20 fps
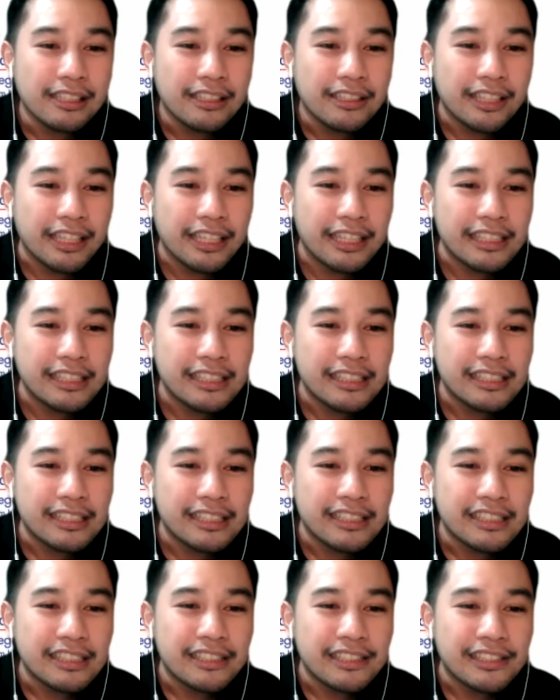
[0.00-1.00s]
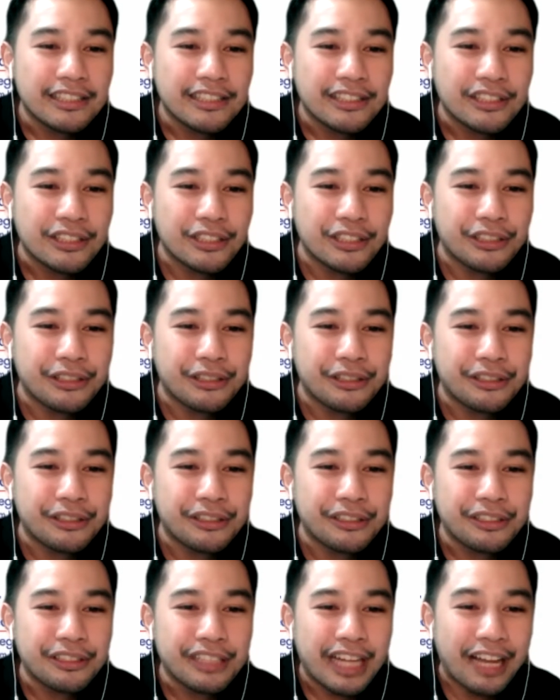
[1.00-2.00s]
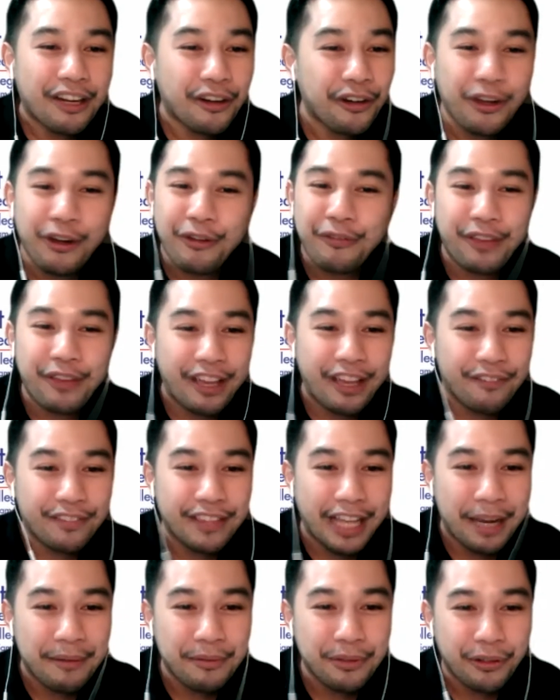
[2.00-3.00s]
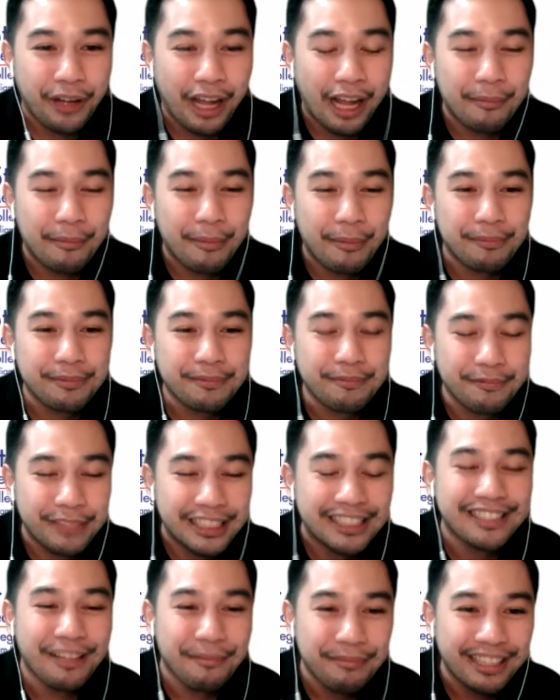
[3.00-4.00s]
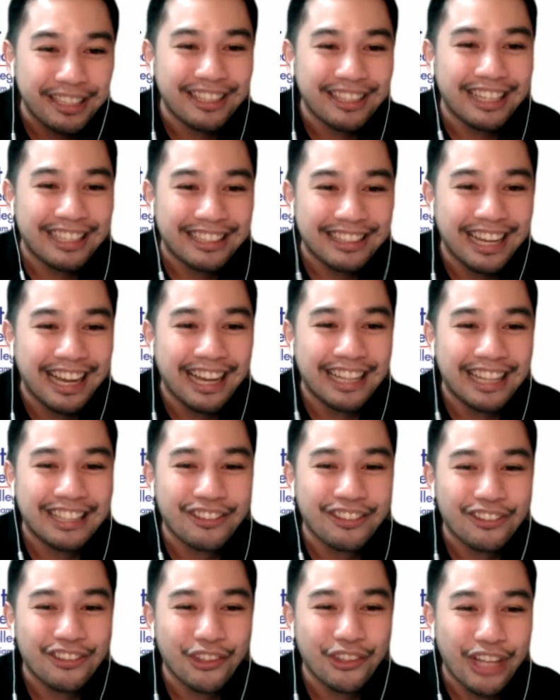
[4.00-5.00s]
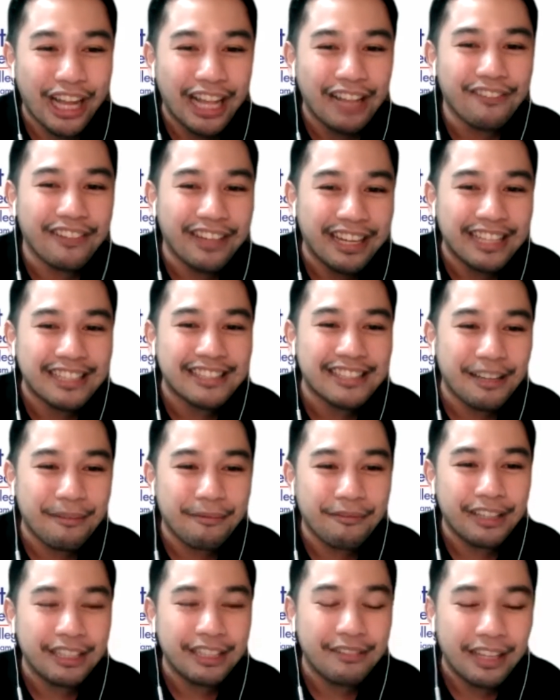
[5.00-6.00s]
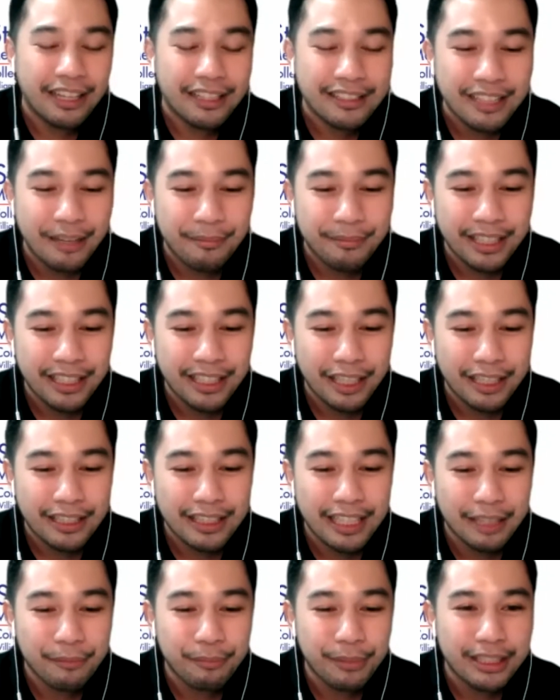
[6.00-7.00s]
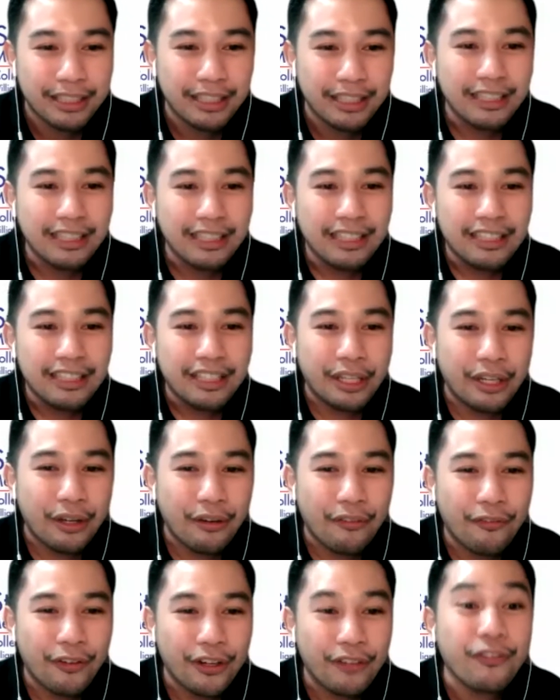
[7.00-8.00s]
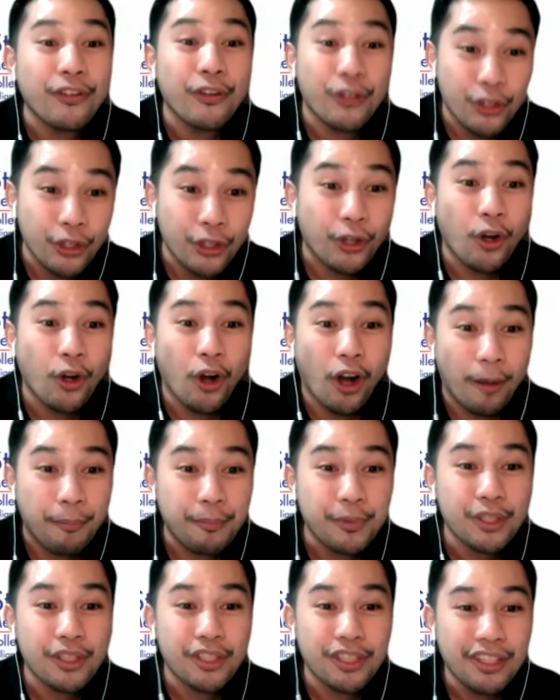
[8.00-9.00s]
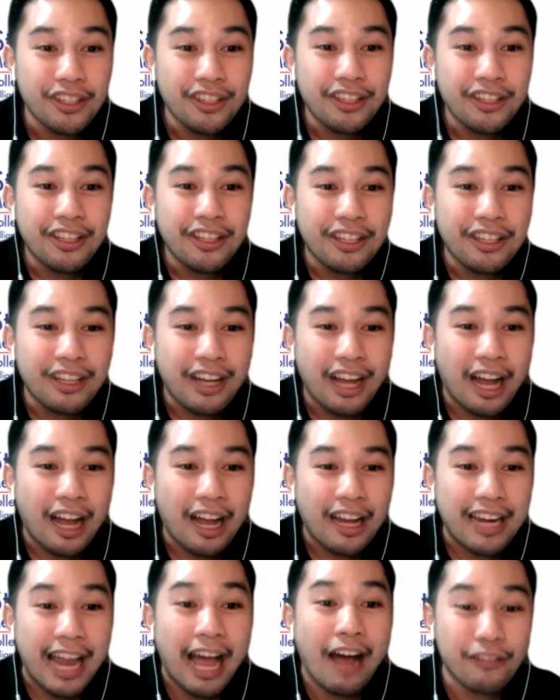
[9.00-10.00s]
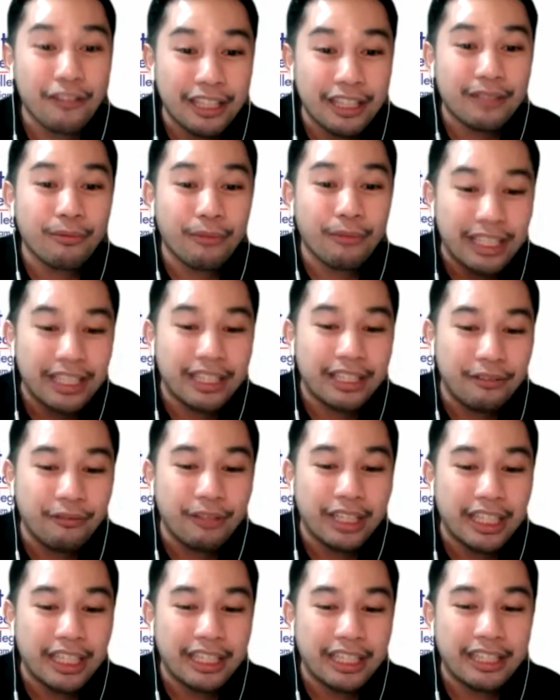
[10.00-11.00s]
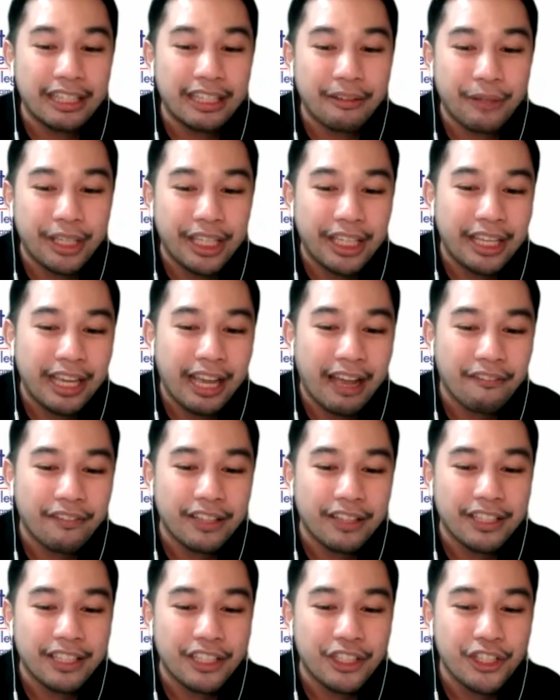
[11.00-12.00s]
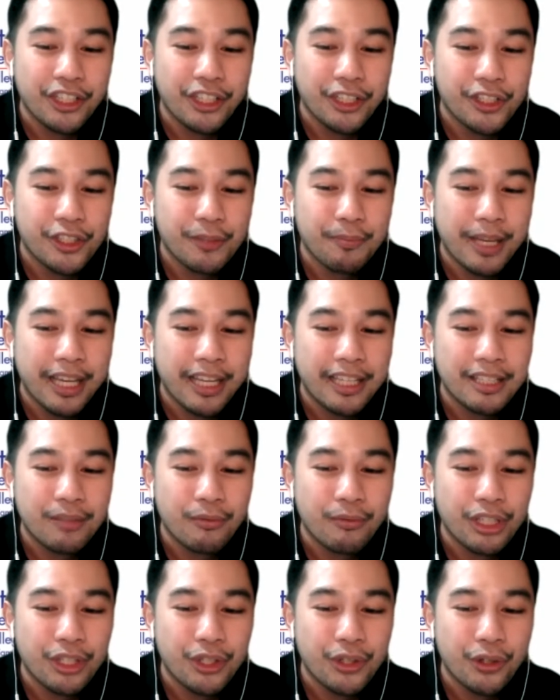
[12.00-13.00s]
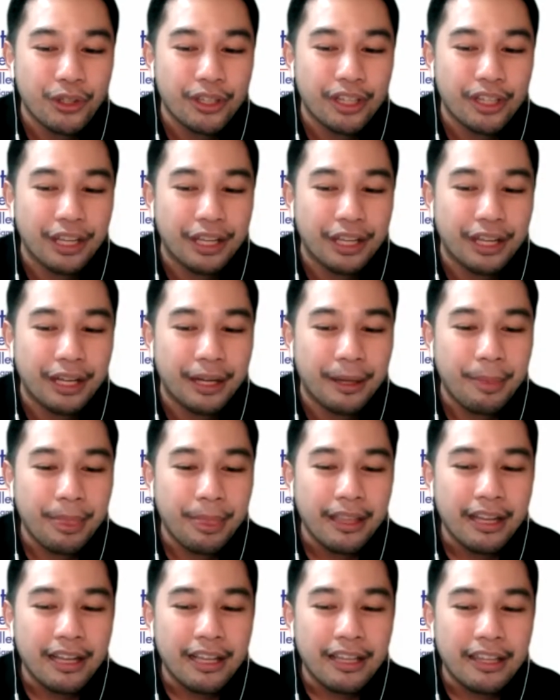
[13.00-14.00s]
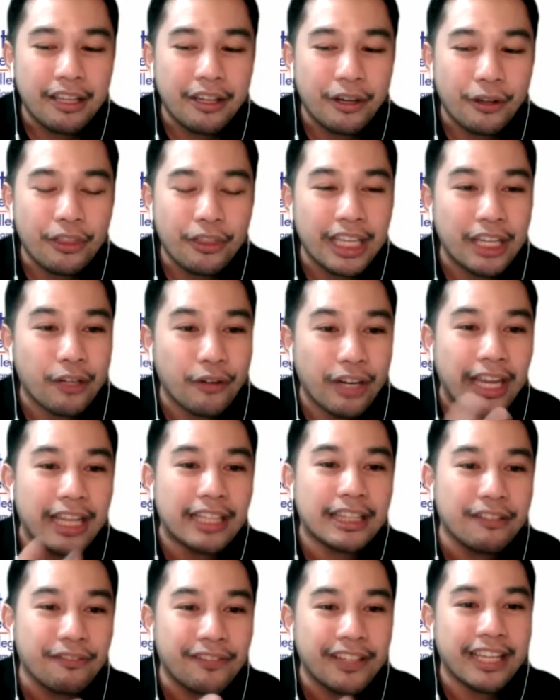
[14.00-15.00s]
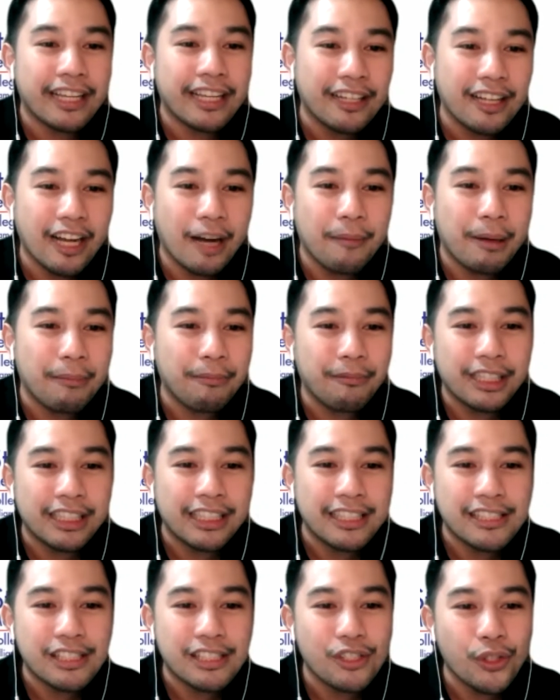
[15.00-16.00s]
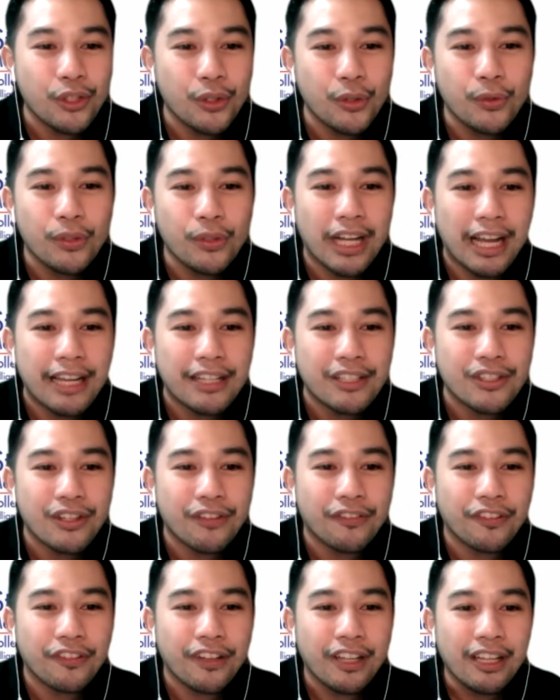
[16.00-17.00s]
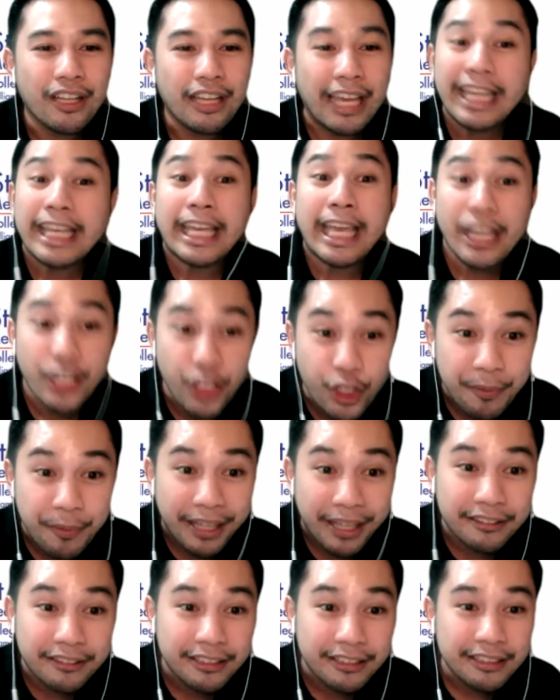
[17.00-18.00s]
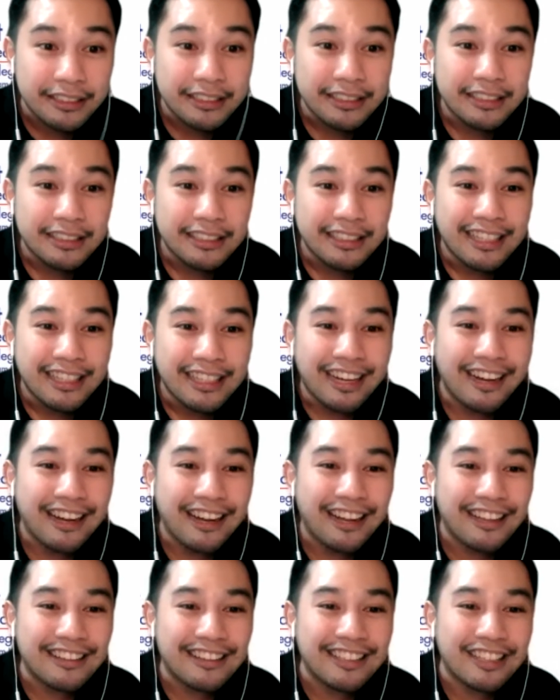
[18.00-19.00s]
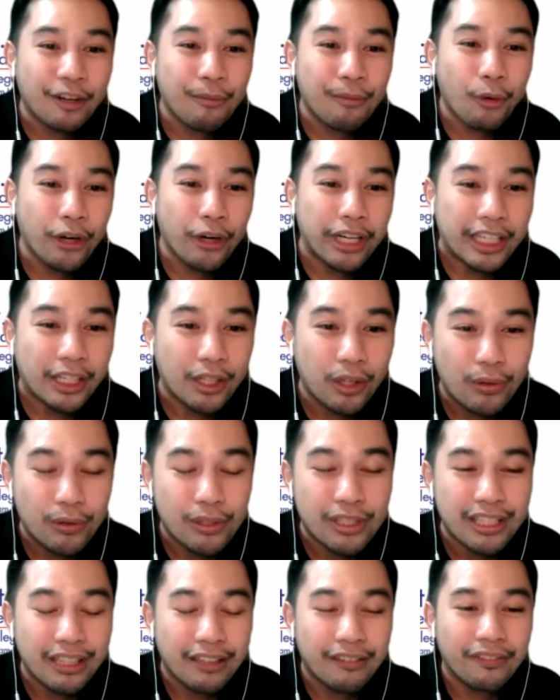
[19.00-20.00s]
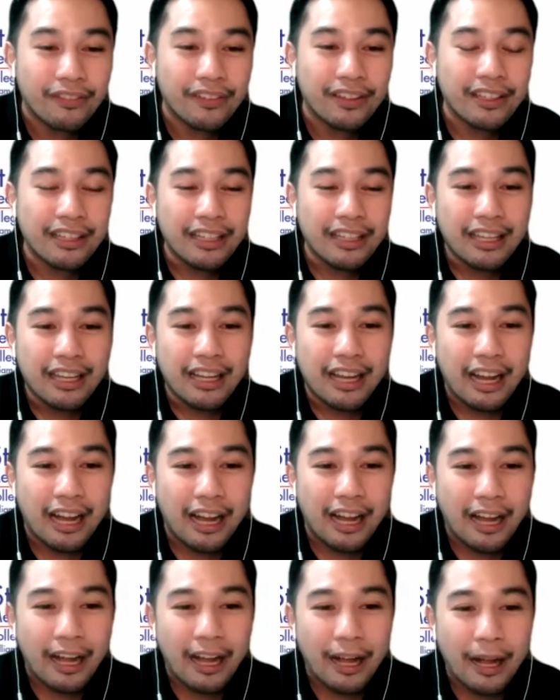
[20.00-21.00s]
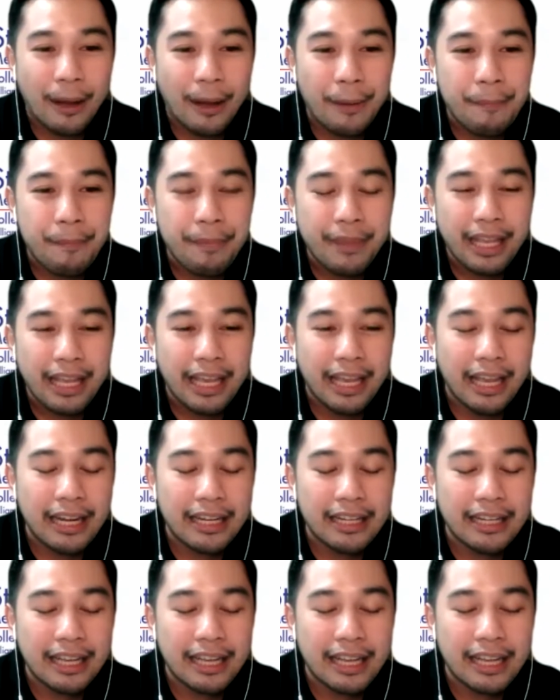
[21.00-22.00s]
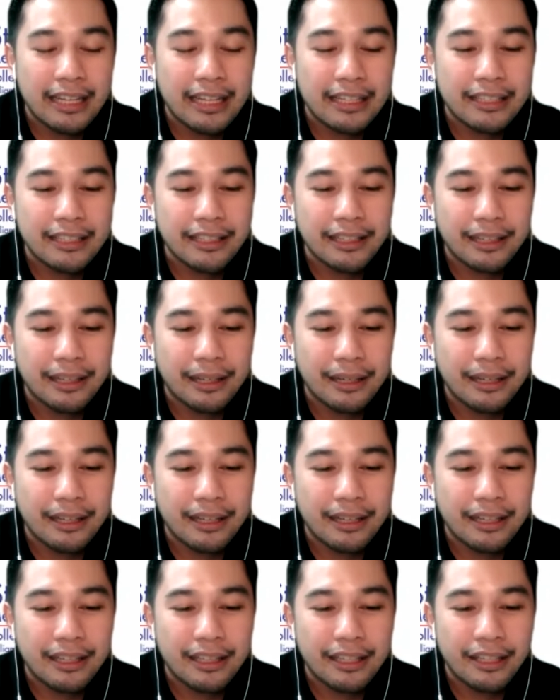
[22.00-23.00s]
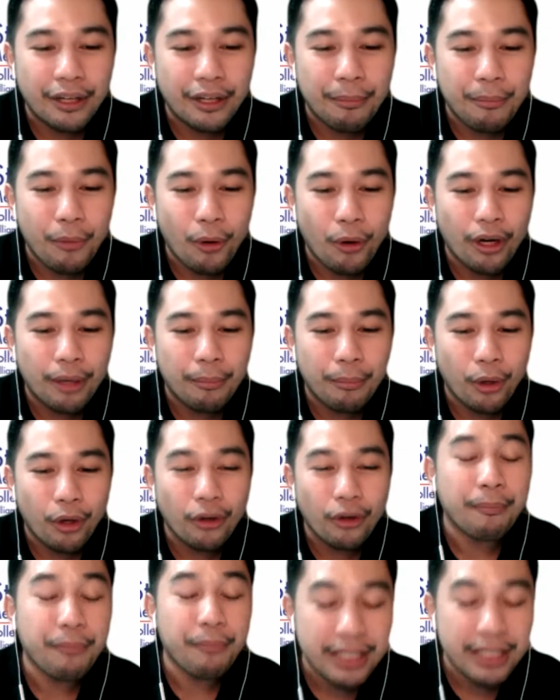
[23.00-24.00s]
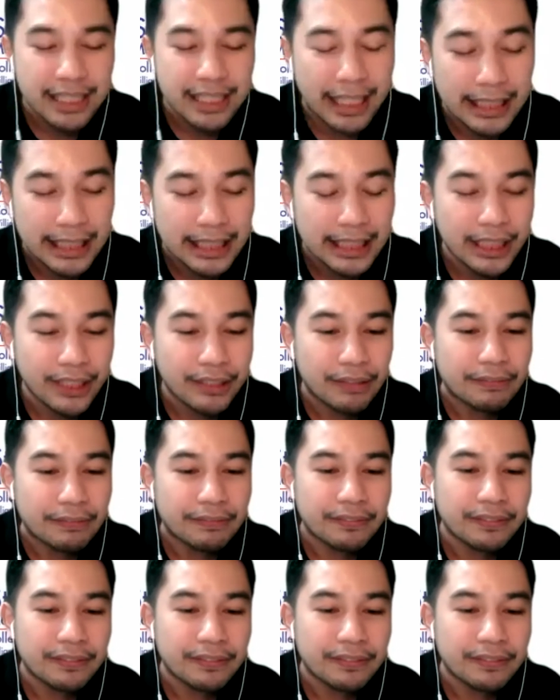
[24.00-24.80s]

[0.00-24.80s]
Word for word: Okay, so I don't know if we have time to come up with something like that to, to galvanize some, with uh, something like that, but you know, for the future cops, uh, now that we we we have the digital space, we should uh, you know think creatively and come up with these new kinds of engagement uh, that are more inclusive. Um, and and uh, you know more more representative.